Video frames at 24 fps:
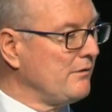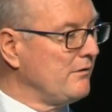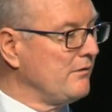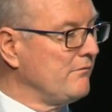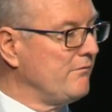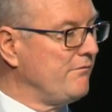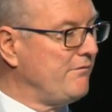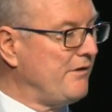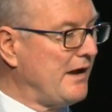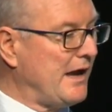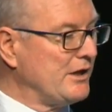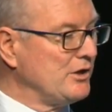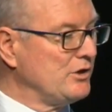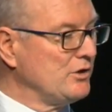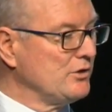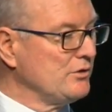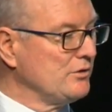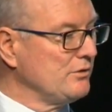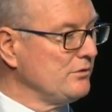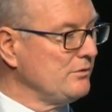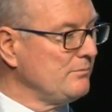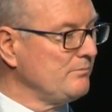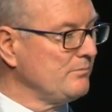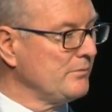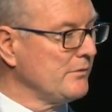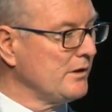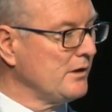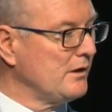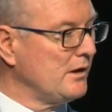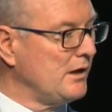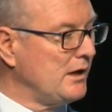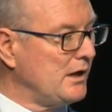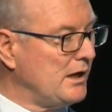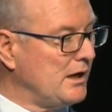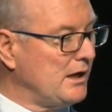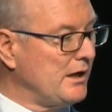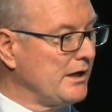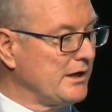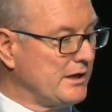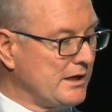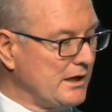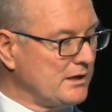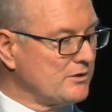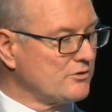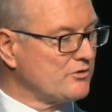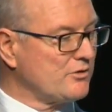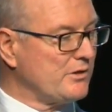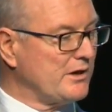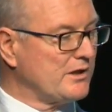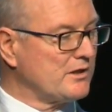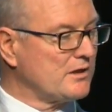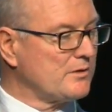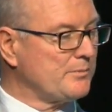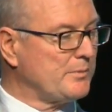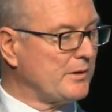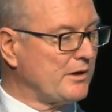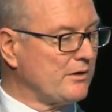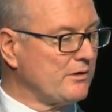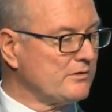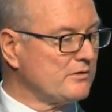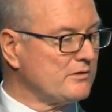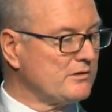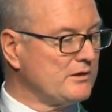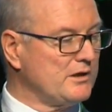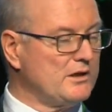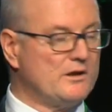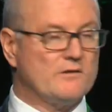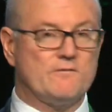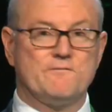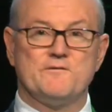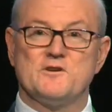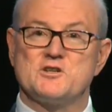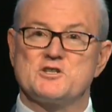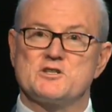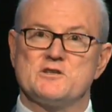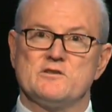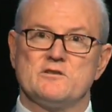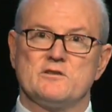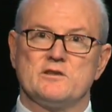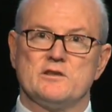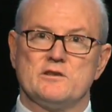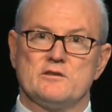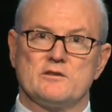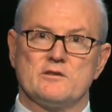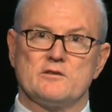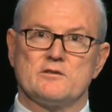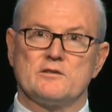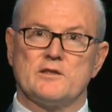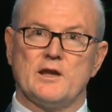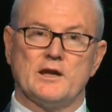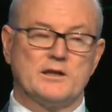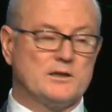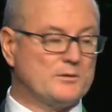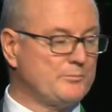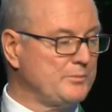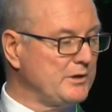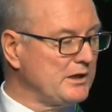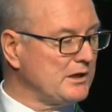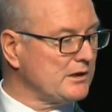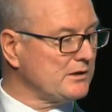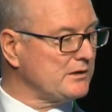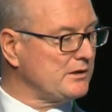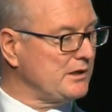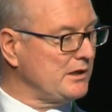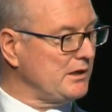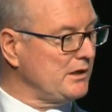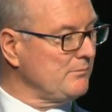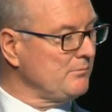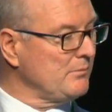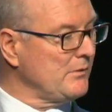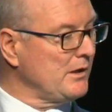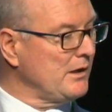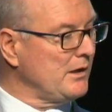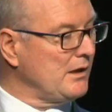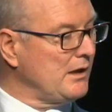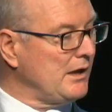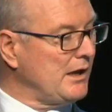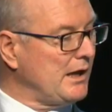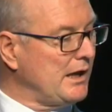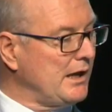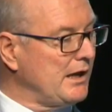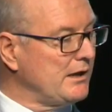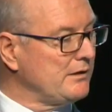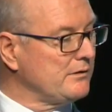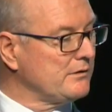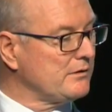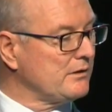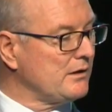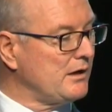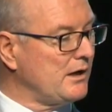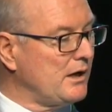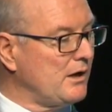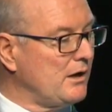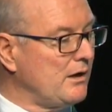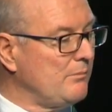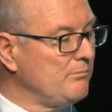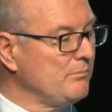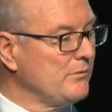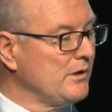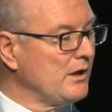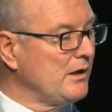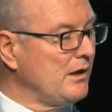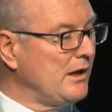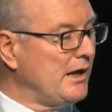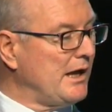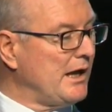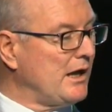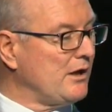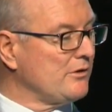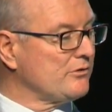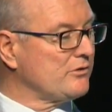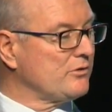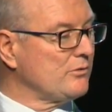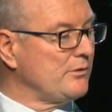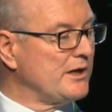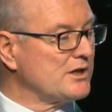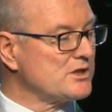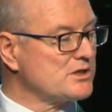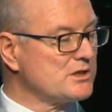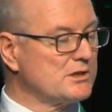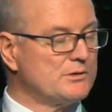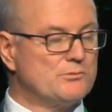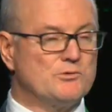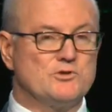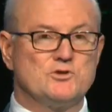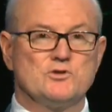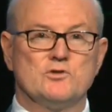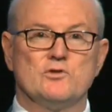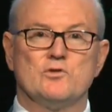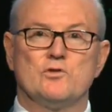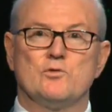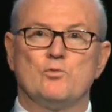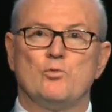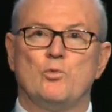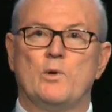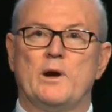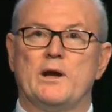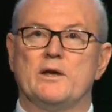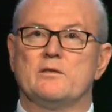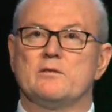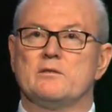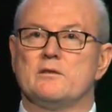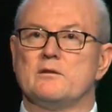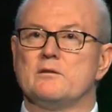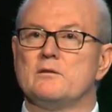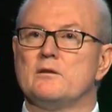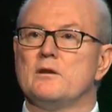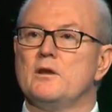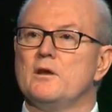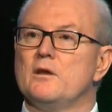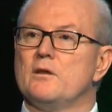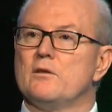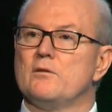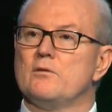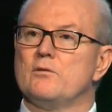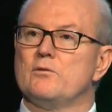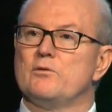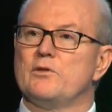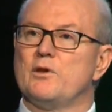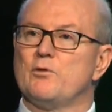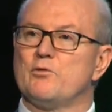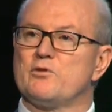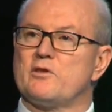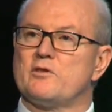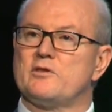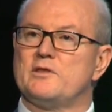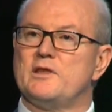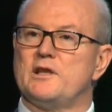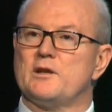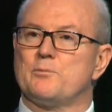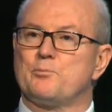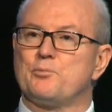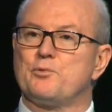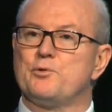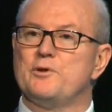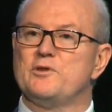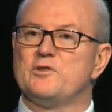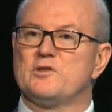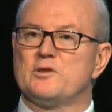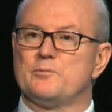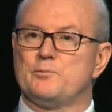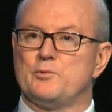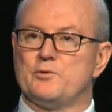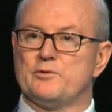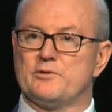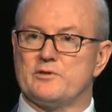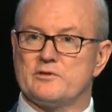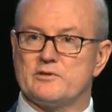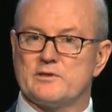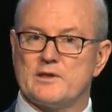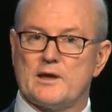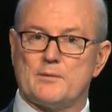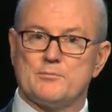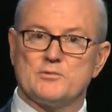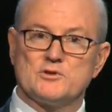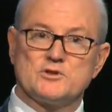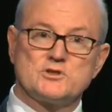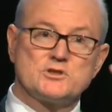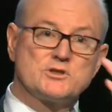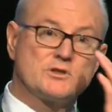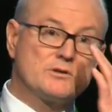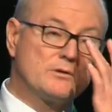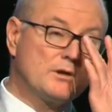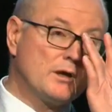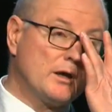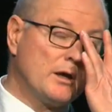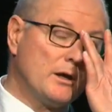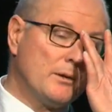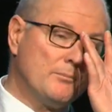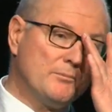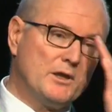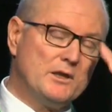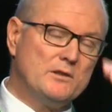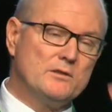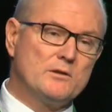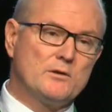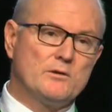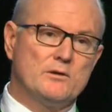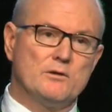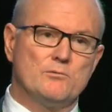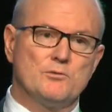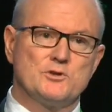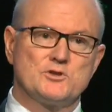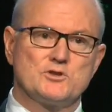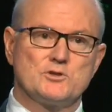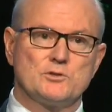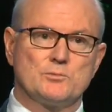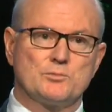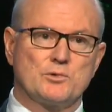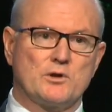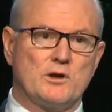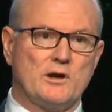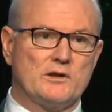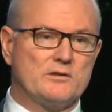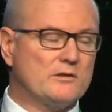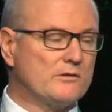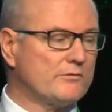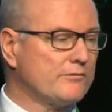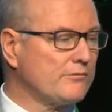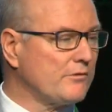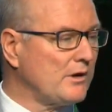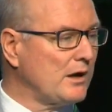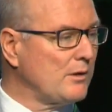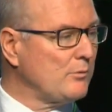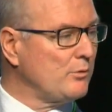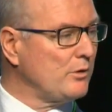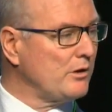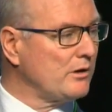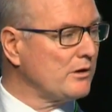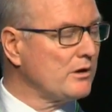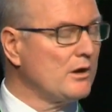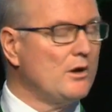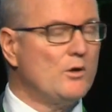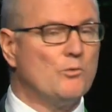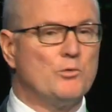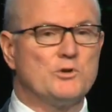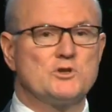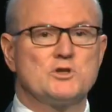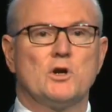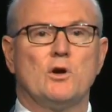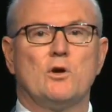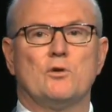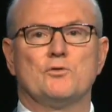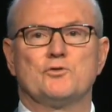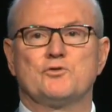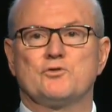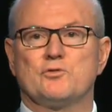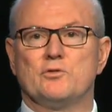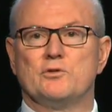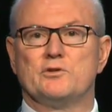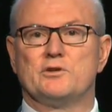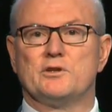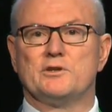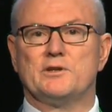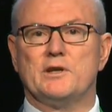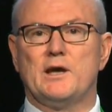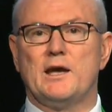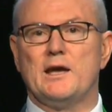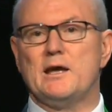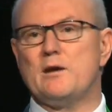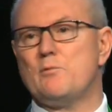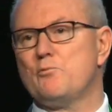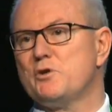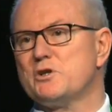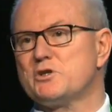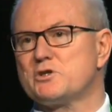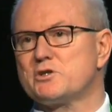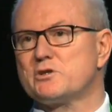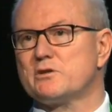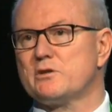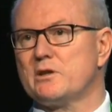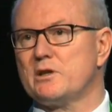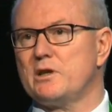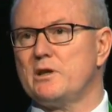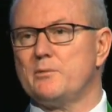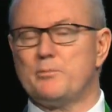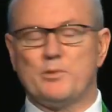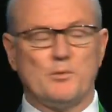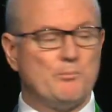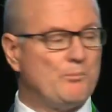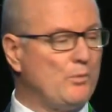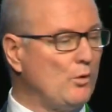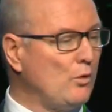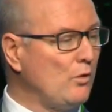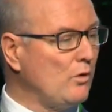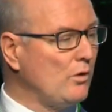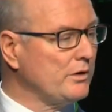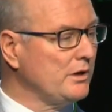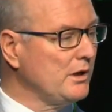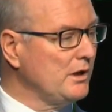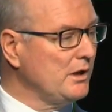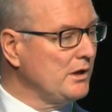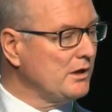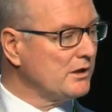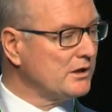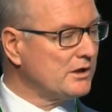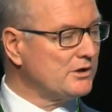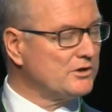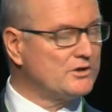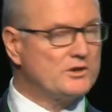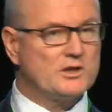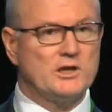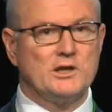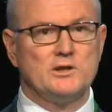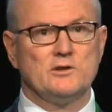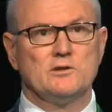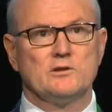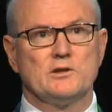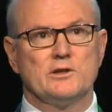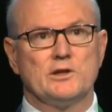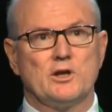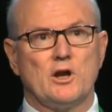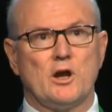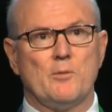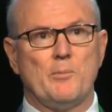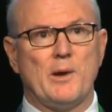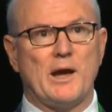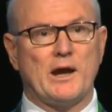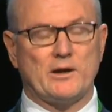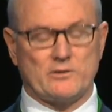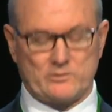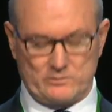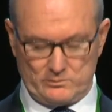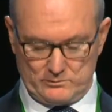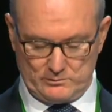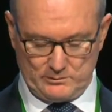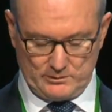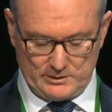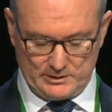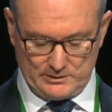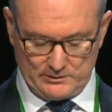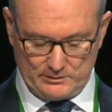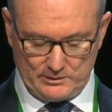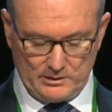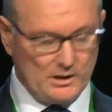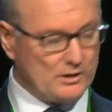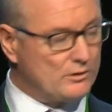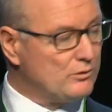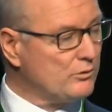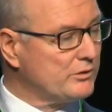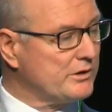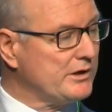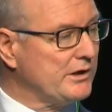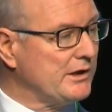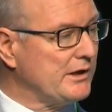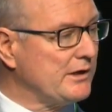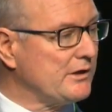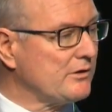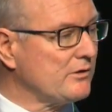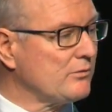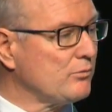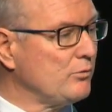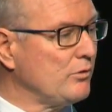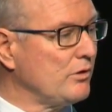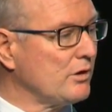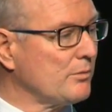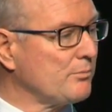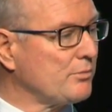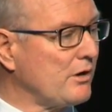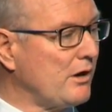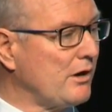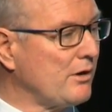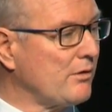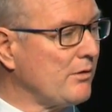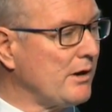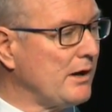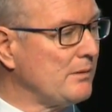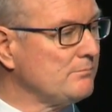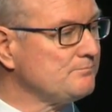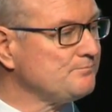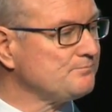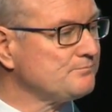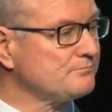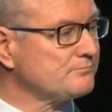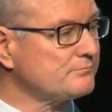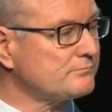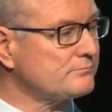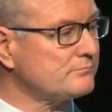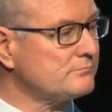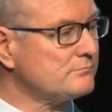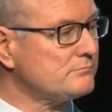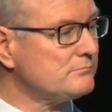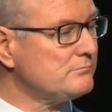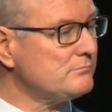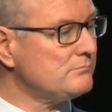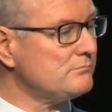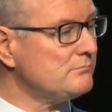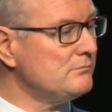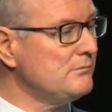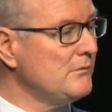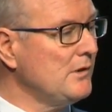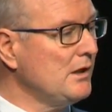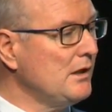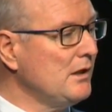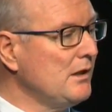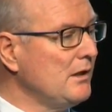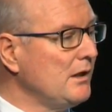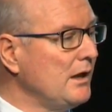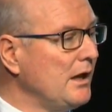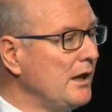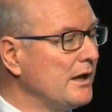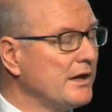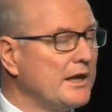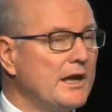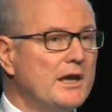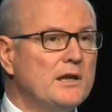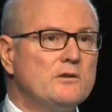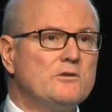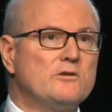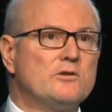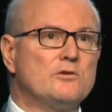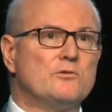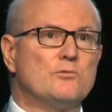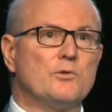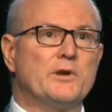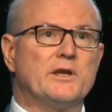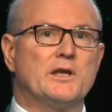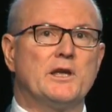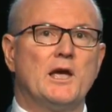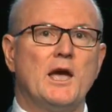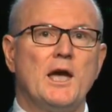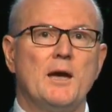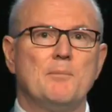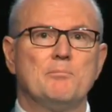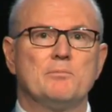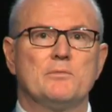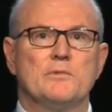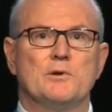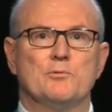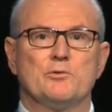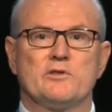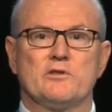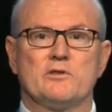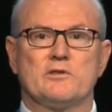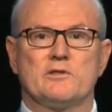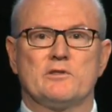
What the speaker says: value, again, transparency, efficiency, sustainability, and how to actually reduce waste. And there was a set of principles established in the original pricing framework which hold true today and which the IHPA board continually go back to in looking at its work program. Again, to recap, it was